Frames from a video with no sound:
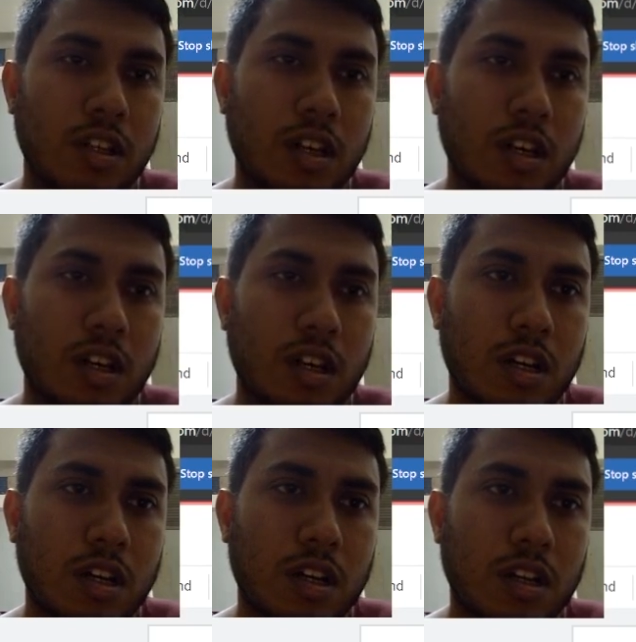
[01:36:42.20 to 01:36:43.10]

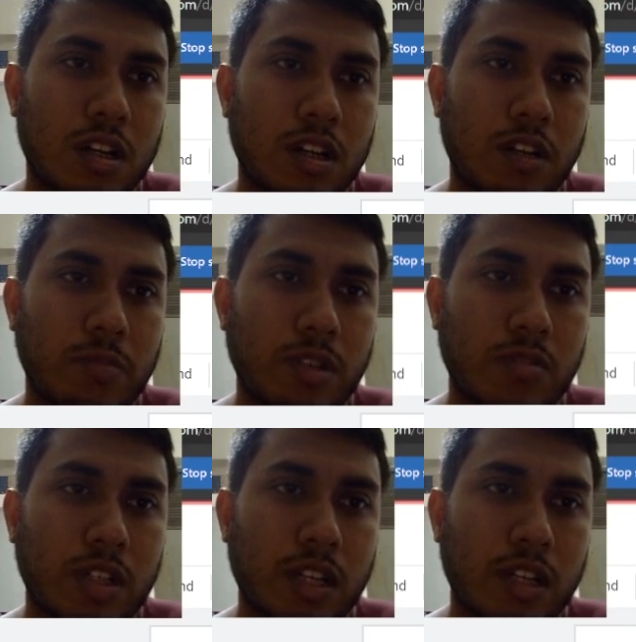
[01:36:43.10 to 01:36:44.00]
let me
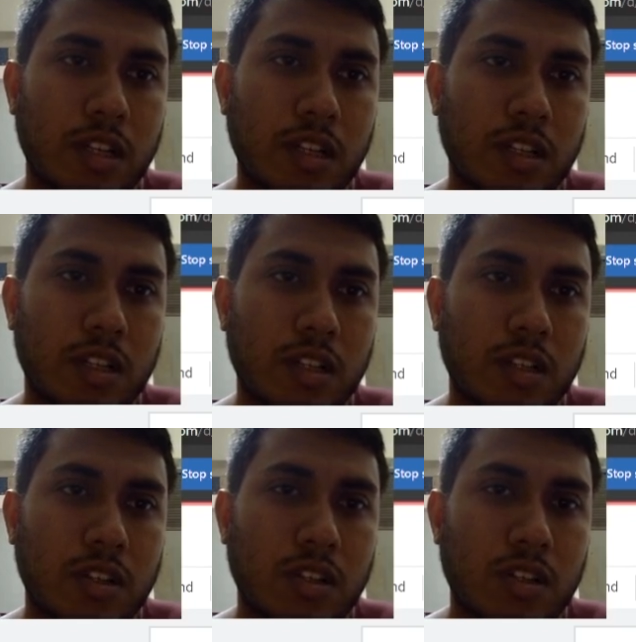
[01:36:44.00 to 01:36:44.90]
do it again.
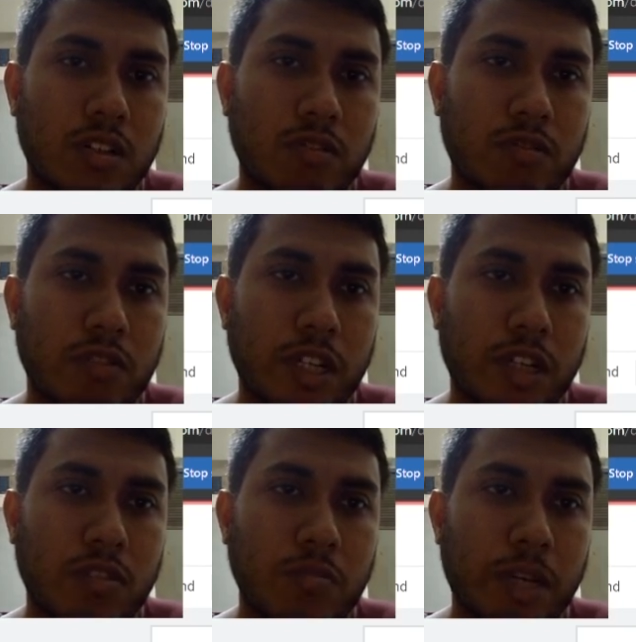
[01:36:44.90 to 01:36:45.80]

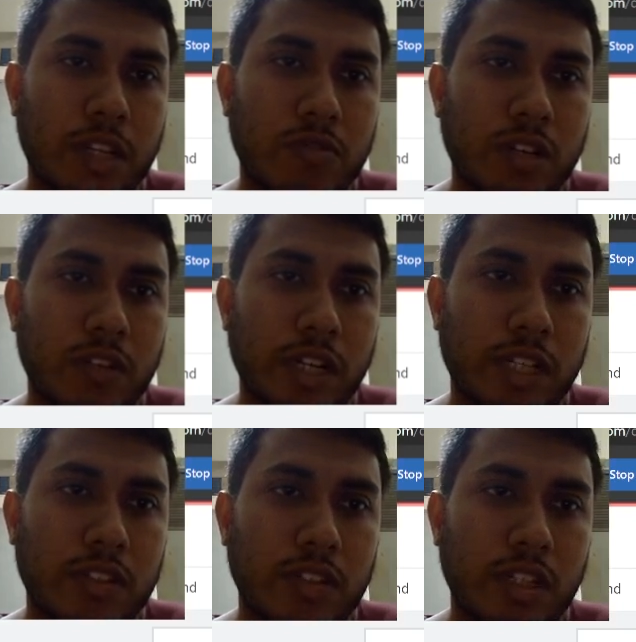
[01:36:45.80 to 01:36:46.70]
22 minus 1
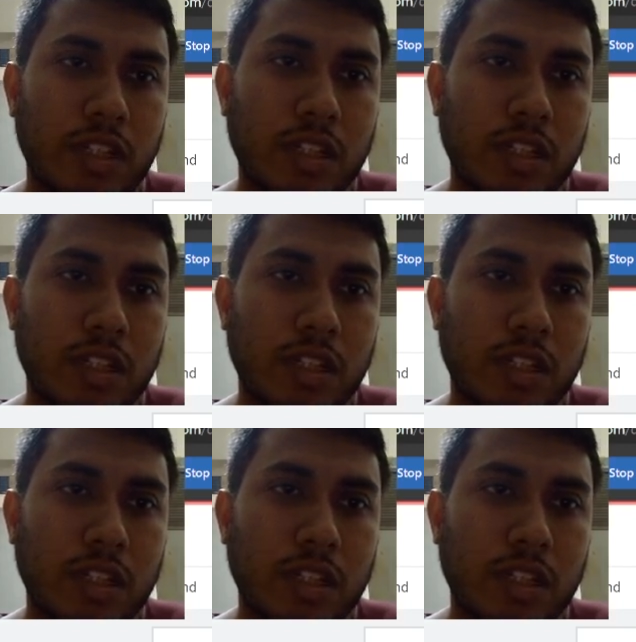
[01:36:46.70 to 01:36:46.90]
23